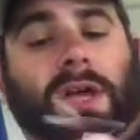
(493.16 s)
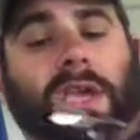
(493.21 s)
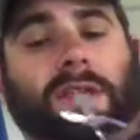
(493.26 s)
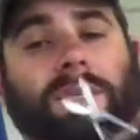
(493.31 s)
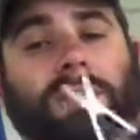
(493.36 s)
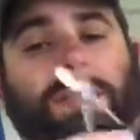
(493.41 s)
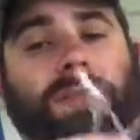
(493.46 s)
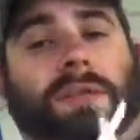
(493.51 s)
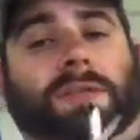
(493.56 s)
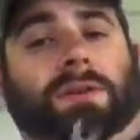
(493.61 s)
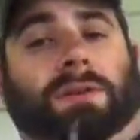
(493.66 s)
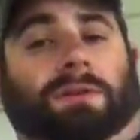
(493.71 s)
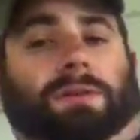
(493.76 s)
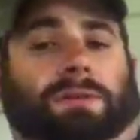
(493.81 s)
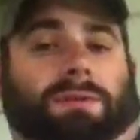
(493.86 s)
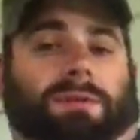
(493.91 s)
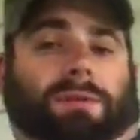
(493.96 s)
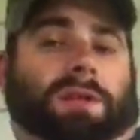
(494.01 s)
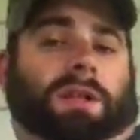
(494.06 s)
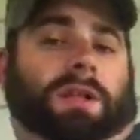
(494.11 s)
And
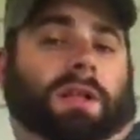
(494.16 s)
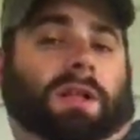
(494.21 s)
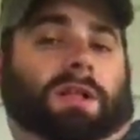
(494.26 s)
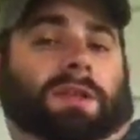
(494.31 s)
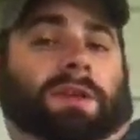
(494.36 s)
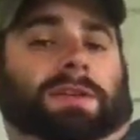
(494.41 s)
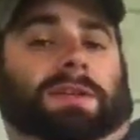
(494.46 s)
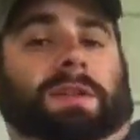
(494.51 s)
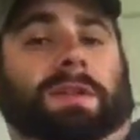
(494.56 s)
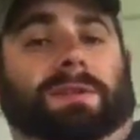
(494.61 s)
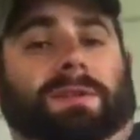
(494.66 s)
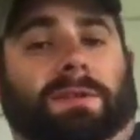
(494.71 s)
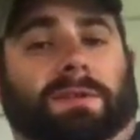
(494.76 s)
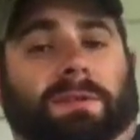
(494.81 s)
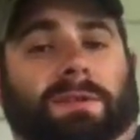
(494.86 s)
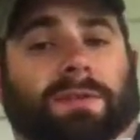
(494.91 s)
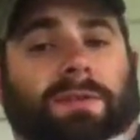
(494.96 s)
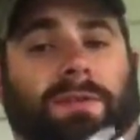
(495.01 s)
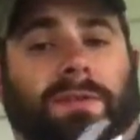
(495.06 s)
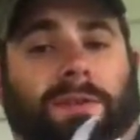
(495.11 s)
scissors. The
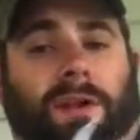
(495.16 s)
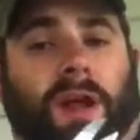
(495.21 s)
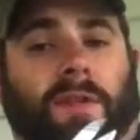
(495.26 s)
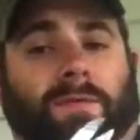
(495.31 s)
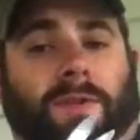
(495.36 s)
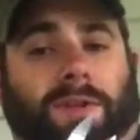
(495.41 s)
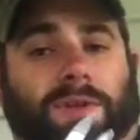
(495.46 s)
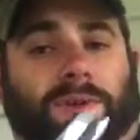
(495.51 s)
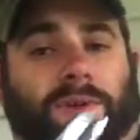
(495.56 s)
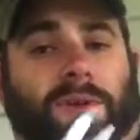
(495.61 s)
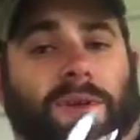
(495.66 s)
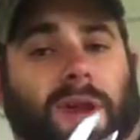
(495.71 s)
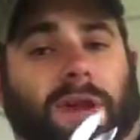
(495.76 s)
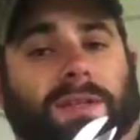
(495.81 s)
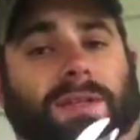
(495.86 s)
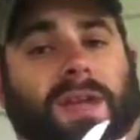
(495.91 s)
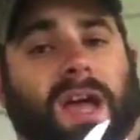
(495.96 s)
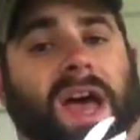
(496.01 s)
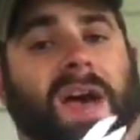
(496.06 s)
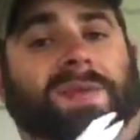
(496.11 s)
scissors on
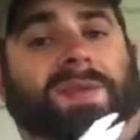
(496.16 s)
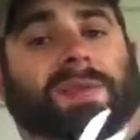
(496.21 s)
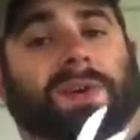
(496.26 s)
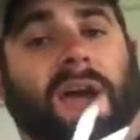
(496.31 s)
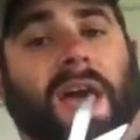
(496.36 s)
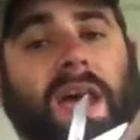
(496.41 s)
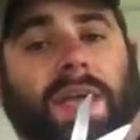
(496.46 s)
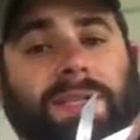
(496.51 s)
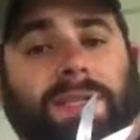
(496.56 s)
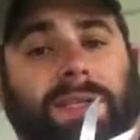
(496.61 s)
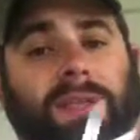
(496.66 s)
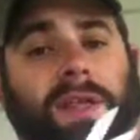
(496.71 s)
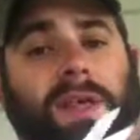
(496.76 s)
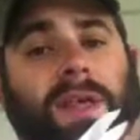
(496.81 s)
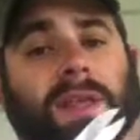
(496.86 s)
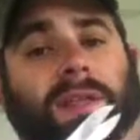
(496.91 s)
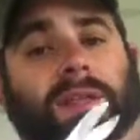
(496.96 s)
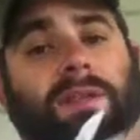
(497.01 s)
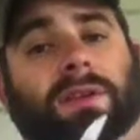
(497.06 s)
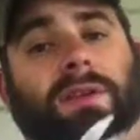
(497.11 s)
Victorinox knives are
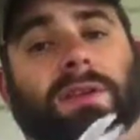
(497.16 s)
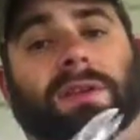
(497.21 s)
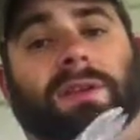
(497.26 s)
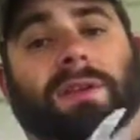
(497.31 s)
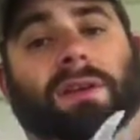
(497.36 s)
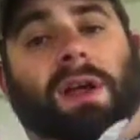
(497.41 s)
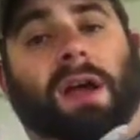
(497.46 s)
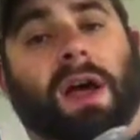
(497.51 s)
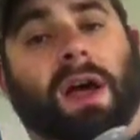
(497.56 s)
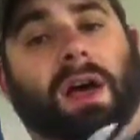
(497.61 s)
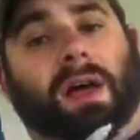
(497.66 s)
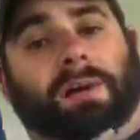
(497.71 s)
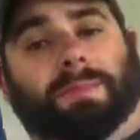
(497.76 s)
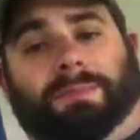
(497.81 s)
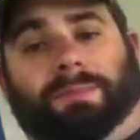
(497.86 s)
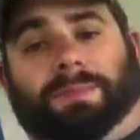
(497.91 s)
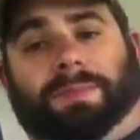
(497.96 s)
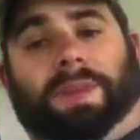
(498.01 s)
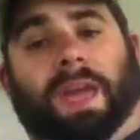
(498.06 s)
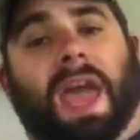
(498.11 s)
excellent.
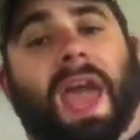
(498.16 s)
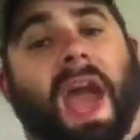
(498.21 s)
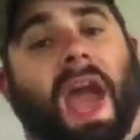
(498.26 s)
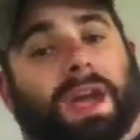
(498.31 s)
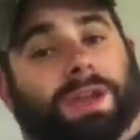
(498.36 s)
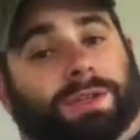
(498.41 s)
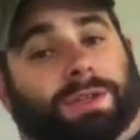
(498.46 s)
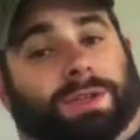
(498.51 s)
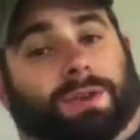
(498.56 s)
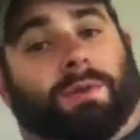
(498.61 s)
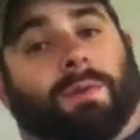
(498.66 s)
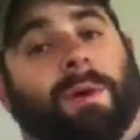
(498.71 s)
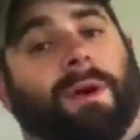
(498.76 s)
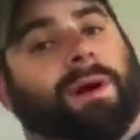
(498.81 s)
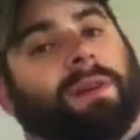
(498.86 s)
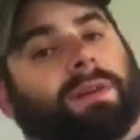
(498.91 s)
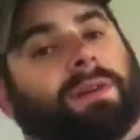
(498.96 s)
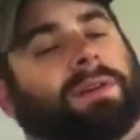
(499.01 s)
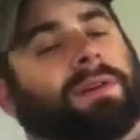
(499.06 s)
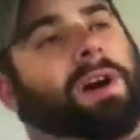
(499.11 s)
They actually
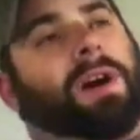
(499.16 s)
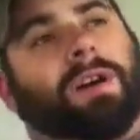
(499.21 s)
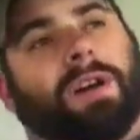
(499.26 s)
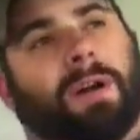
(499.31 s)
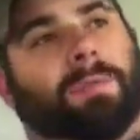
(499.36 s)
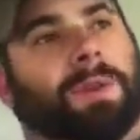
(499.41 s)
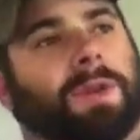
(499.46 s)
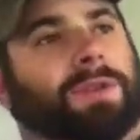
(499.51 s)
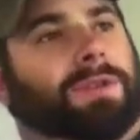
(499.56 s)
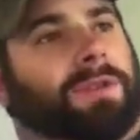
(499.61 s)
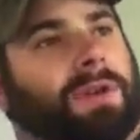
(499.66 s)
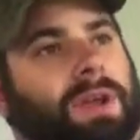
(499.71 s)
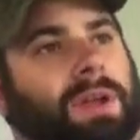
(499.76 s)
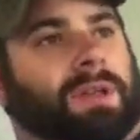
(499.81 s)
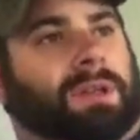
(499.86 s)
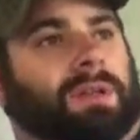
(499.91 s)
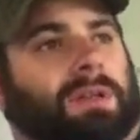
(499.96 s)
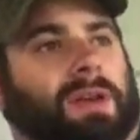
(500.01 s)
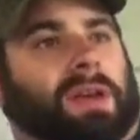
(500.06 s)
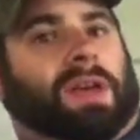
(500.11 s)
work. Are you going to be
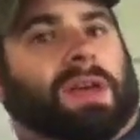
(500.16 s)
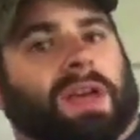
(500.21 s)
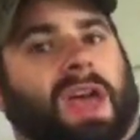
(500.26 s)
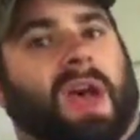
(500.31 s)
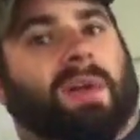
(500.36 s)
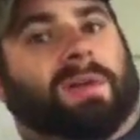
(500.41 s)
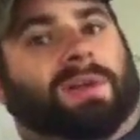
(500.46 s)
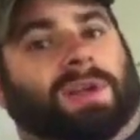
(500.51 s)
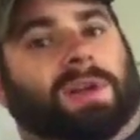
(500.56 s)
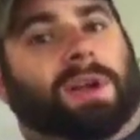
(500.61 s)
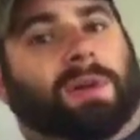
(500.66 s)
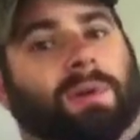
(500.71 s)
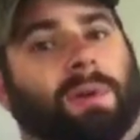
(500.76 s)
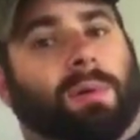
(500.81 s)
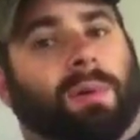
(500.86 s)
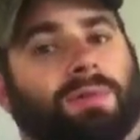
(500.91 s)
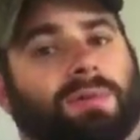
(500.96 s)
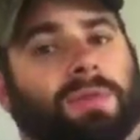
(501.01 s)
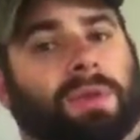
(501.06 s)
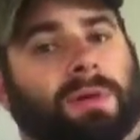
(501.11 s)
doing heavy duty
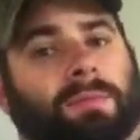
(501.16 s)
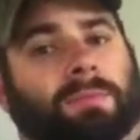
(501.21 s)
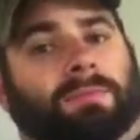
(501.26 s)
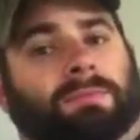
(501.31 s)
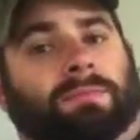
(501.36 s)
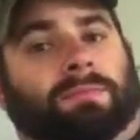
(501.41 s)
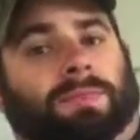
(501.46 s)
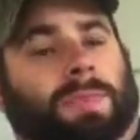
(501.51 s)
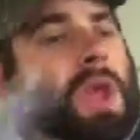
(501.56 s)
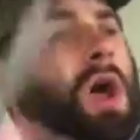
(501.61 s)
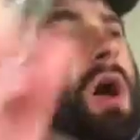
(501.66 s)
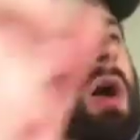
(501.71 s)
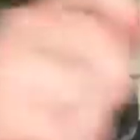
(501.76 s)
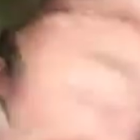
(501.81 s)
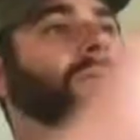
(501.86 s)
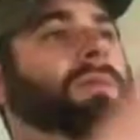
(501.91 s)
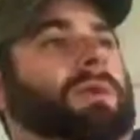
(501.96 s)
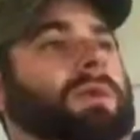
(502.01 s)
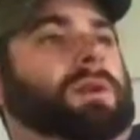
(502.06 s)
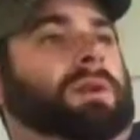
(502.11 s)
work with them?
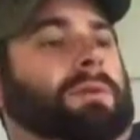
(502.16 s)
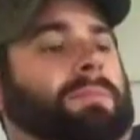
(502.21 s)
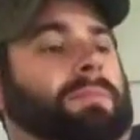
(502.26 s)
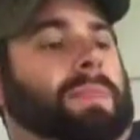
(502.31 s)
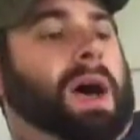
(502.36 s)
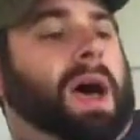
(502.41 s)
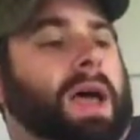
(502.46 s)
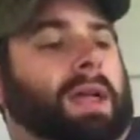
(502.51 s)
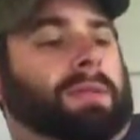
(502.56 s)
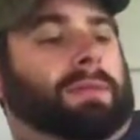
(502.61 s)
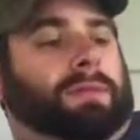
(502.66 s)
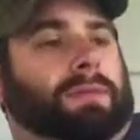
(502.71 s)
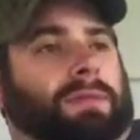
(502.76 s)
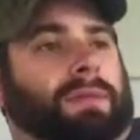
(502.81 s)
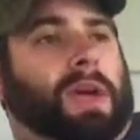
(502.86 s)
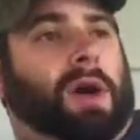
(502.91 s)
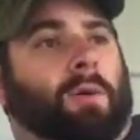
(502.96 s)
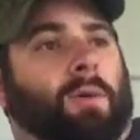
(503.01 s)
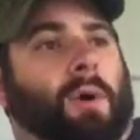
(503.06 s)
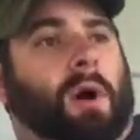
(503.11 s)
No. But
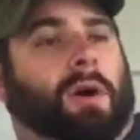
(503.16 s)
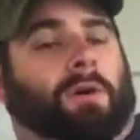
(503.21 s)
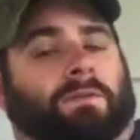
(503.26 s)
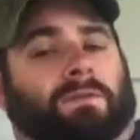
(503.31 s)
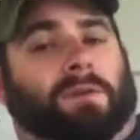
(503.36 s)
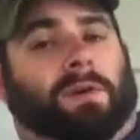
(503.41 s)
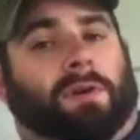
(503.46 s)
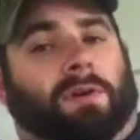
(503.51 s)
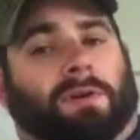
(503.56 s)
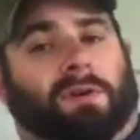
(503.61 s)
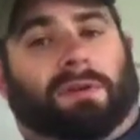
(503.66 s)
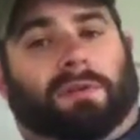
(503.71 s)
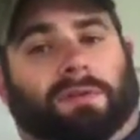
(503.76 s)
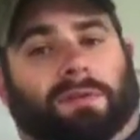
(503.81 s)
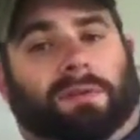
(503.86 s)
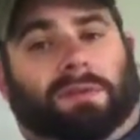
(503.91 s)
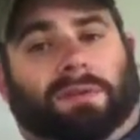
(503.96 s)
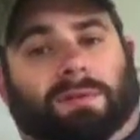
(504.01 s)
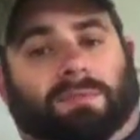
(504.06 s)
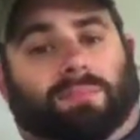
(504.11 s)
they work for
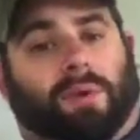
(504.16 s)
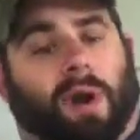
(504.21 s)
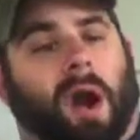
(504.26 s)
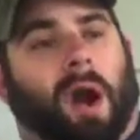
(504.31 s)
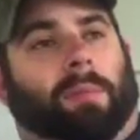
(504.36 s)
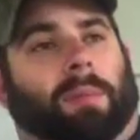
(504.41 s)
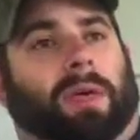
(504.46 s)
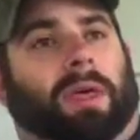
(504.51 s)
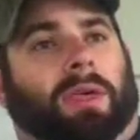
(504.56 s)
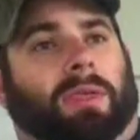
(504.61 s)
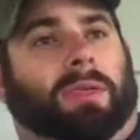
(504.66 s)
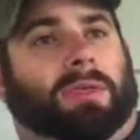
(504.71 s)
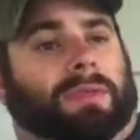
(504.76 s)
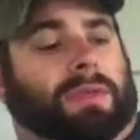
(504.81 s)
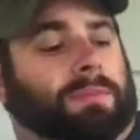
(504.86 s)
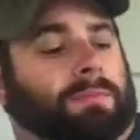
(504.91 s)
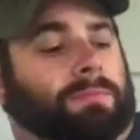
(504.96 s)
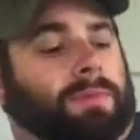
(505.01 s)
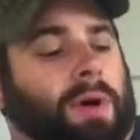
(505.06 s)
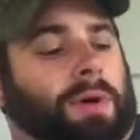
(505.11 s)
probably
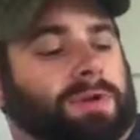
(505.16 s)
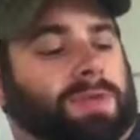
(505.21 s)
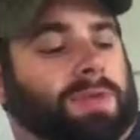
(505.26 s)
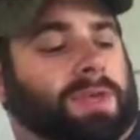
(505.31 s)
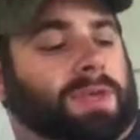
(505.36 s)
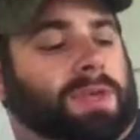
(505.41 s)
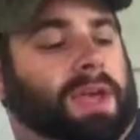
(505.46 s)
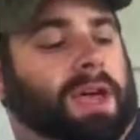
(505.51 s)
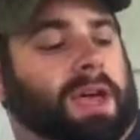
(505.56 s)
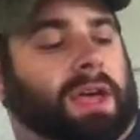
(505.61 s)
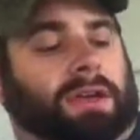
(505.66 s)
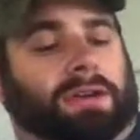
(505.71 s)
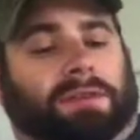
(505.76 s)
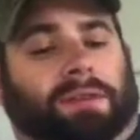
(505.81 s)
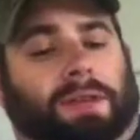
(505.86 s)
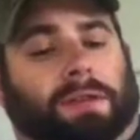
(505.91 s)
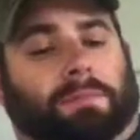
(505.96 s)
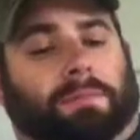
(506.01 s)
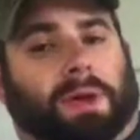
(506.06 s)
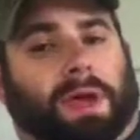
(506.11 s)
most of the things
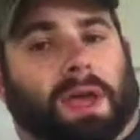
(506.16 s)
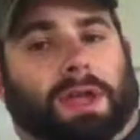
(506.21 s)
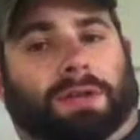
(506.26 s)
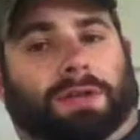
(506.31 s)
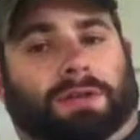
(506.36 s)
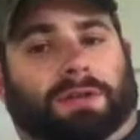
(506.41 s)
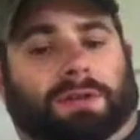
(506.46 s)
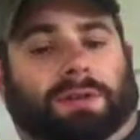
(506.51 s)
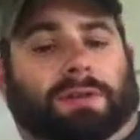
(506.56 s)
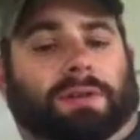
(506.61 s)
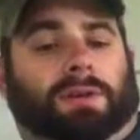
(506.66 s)
in a pinch.